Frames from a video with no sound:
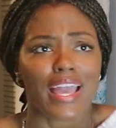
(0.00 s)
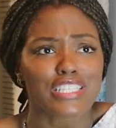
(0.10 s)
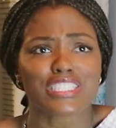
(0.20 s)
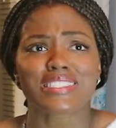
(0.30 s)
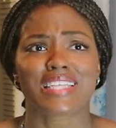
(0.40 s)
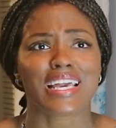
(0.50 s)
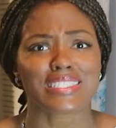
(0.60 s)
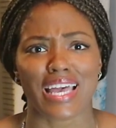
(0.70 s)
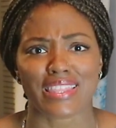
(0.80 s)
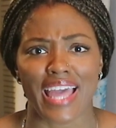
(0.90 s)
It's just
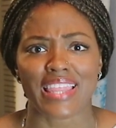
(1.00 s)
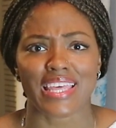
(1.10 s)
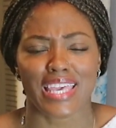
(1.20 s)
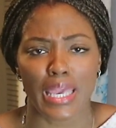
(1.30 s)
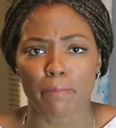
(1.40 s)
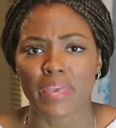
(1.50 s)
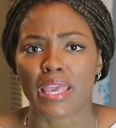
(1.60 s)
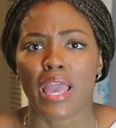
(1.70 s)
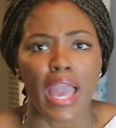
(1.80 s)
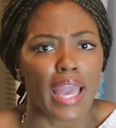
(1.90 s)
things like that that keep me